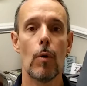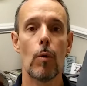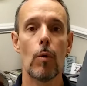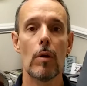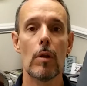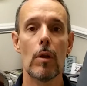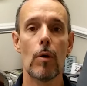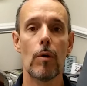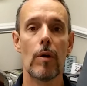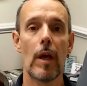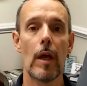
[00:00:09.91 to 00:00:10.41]

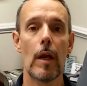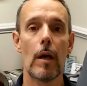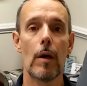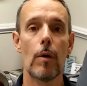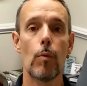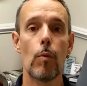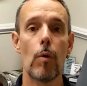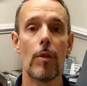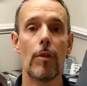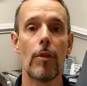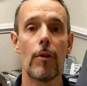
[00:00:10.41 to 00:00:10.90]
We're located
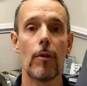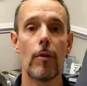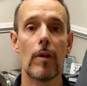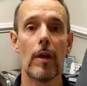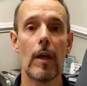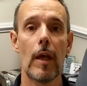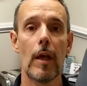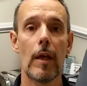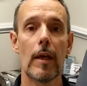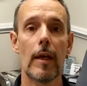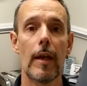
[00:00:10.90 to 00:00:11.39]
at
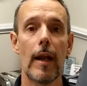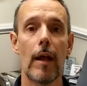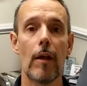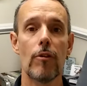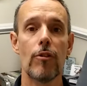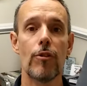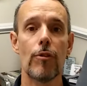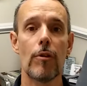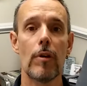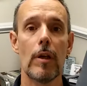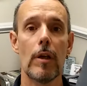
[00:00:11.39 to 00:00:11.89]
138 Canal
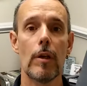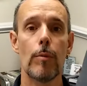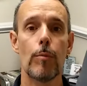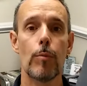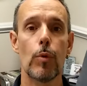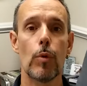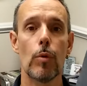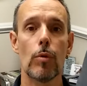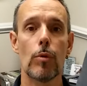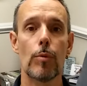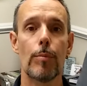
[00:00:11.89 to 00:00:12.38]
Street in
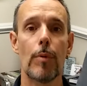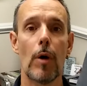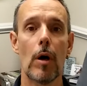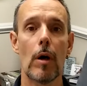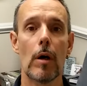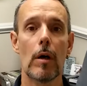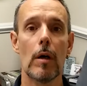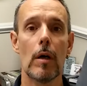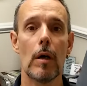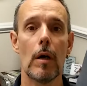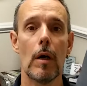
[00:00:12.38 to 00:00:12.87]
Pooler
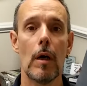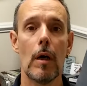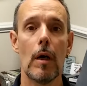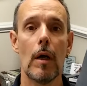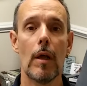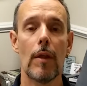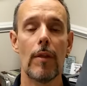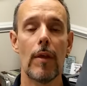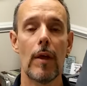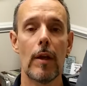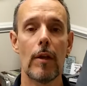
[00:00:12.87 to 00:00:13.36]
Park,
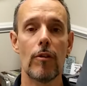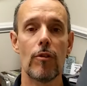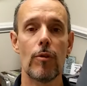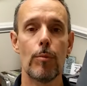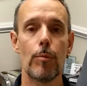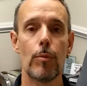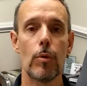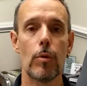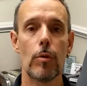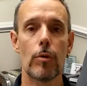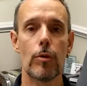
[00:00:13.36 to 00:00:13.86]
that is
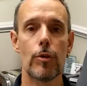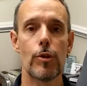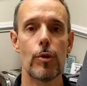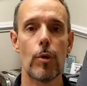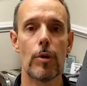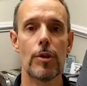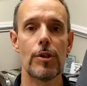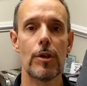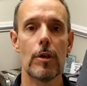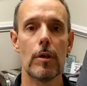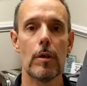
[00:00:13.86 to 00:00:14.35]
in Pooler,
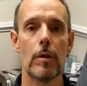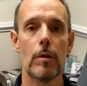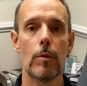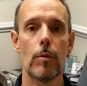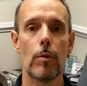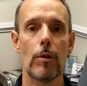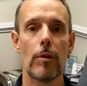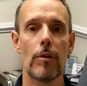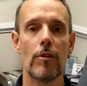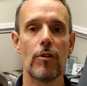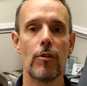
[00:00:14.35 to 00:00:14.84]
Georgia.
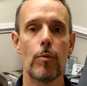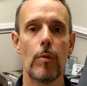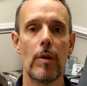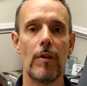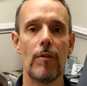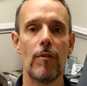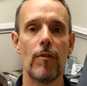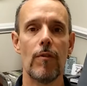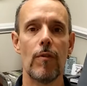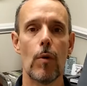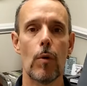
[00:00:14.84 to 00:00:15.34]
We're in
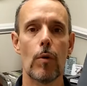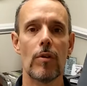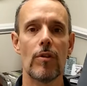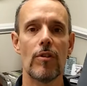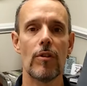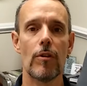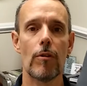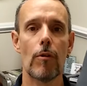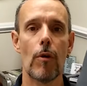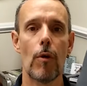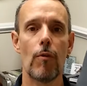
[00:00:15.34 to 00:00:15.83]
Suite
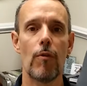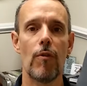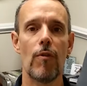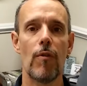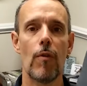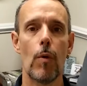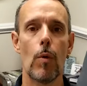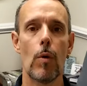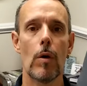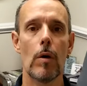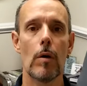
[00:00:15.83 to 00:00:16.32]

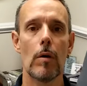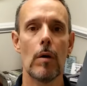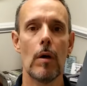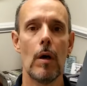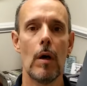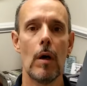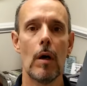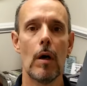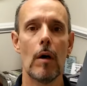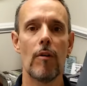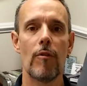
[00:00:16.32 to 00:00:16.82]
404
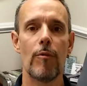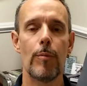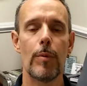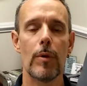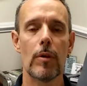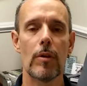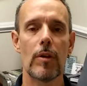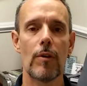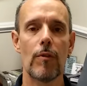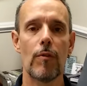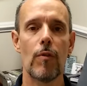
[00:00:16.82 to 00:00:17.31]
of
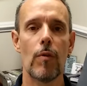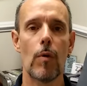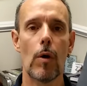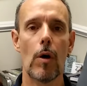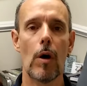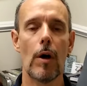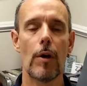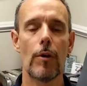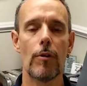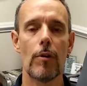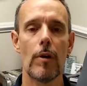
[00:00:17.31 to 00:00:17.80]
Building
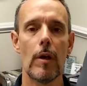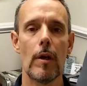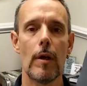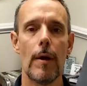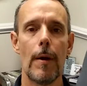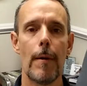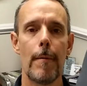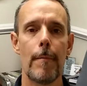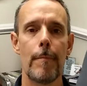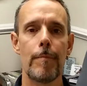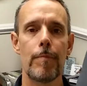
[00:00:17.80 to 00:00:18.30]
400.
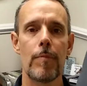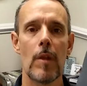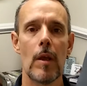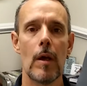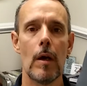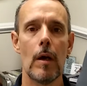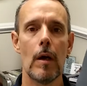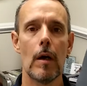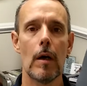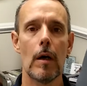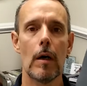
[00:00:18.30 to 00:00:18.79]

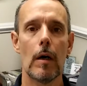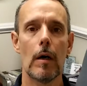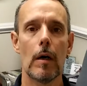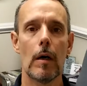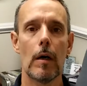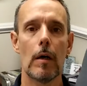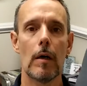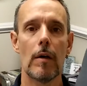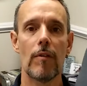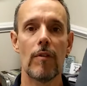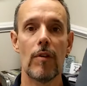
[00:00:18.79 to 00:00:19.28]

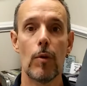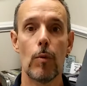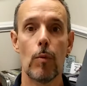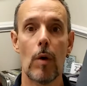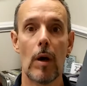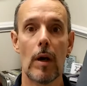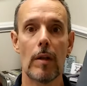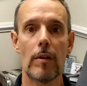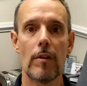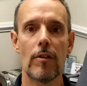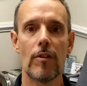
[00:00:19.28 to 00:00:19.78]
If you
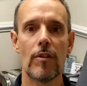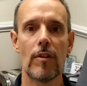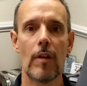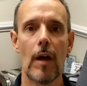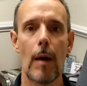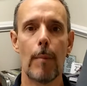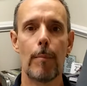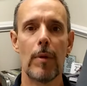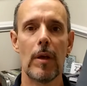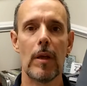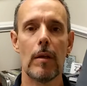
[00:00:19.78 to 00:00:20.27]
wanted to
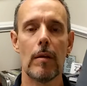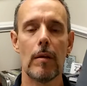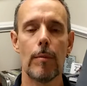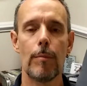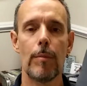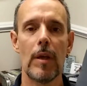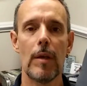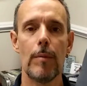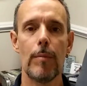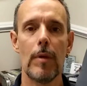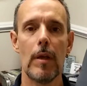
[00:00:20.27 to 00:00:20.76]
stop in to
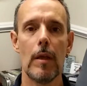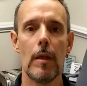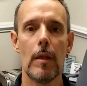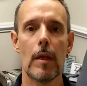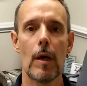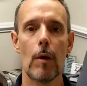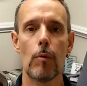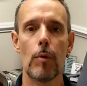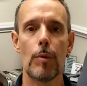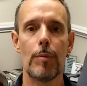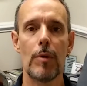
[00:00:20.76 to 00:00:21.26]
meet me,
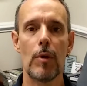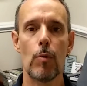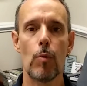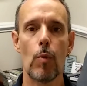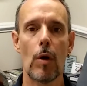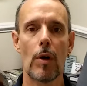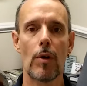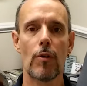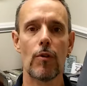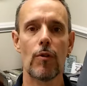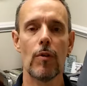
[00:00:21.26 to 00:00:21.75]
that would be
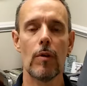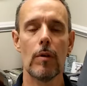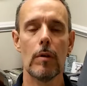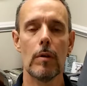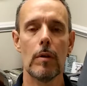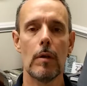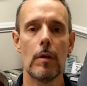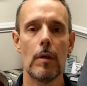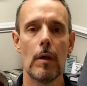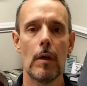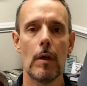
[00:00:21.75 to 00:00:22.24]
wonderful.